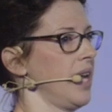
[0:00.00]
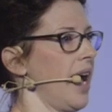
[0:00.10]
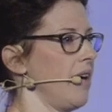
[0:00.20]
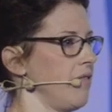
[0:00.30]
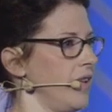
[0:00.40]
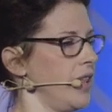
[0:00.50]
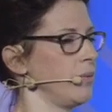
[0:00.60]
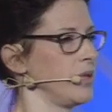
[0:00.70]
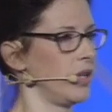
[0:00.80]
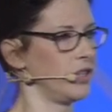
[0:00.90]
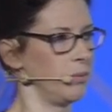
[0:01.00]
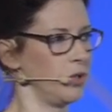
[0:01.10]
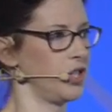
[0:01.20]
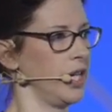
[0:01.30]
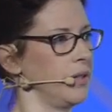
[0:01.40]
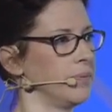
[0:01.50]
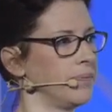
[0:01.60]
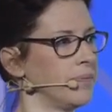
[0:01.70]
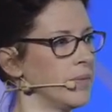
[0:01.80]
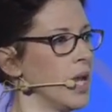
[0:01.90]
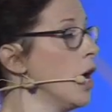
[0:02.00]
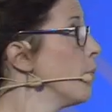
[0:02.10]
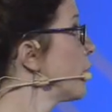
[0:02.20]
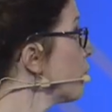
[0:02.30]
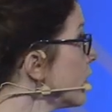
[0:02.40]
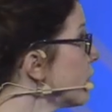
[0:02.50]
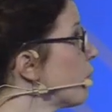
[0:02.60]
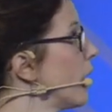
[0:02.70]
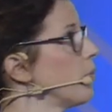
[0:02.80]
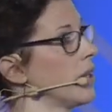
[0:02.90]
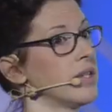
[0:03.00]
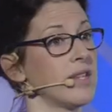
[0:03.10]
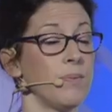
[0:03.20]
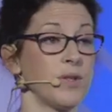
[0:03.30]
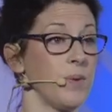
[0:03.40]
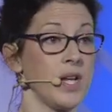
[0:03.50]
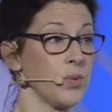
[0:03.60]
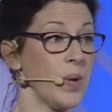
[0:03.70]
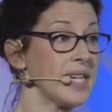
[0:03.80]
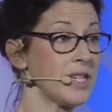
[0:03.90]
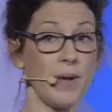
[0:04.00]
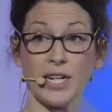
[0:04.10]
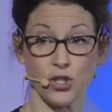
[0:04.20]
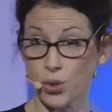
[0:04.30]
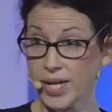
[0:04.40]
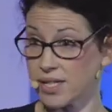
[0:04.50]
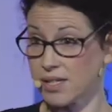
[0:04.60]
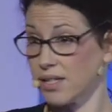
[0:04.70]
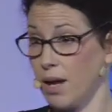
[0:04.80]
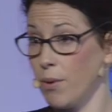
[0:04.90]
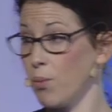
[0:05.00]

to have in the resulting machine but the reason why I bring this up is because we get to make a choice about